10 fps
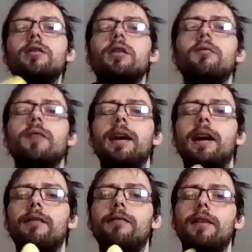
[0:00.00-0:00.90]
so they
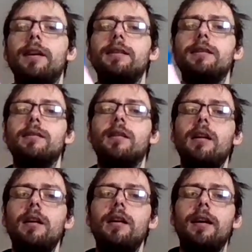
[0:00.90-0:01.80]
have these
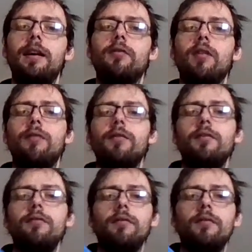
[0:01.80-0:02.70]
in quite
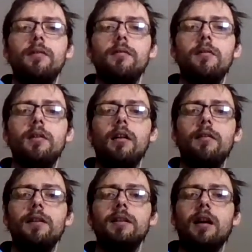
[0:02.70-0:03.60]
a lot
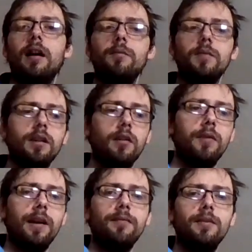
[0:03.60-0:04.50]
of the time. So
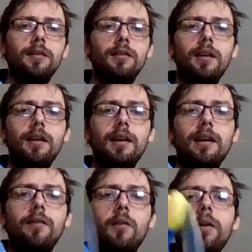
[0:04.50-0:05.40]
we have to
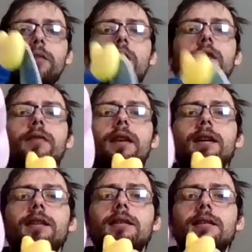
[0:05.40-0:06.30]
either win one of
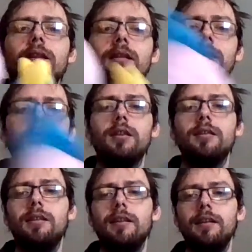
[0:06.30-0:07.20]
these
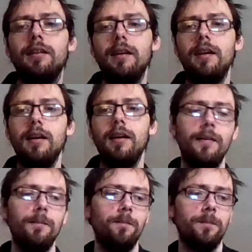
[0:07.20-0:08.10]
just to
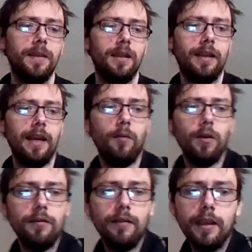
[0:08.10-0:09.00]
get
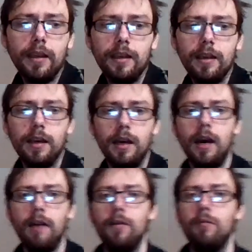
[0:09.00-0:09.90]
one of the
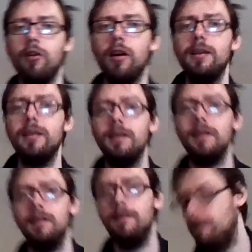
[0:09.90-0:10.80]
other prizes.